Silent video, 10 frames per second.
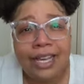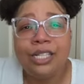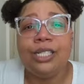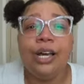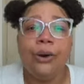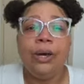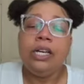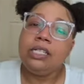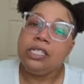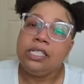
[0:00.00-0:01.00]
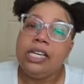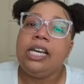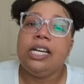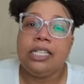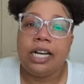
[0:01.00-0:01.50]
So just
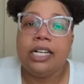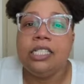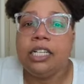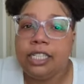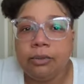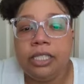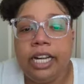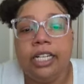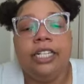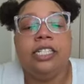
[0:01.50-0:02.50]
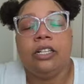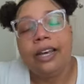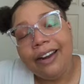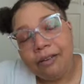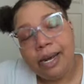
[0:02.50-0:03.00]
get a non-surge protector so that
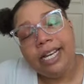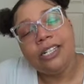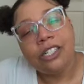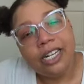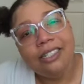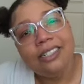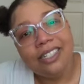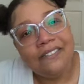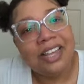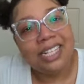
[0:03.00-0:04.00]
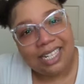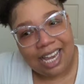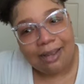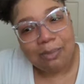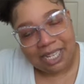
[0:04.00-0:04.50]
everybody can charge their stuff at the
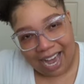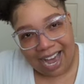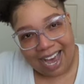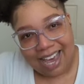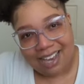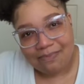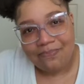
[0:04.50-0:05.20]
same time.